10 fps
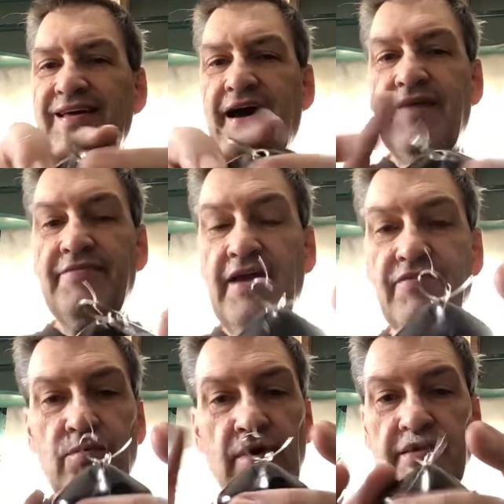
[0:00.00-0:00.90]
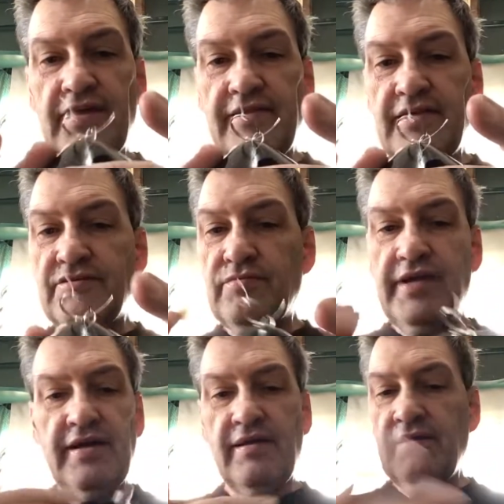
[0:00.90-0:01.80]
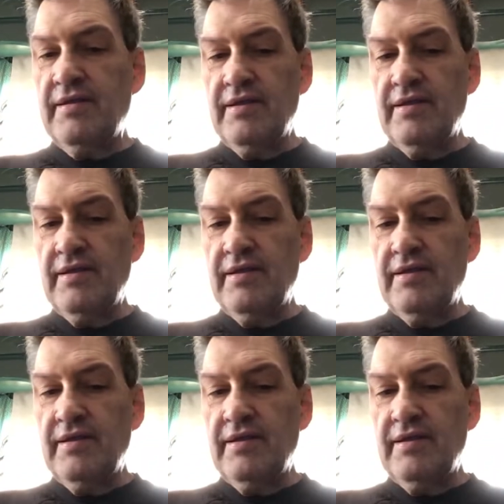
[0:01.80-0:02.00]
I've never worked on this reel.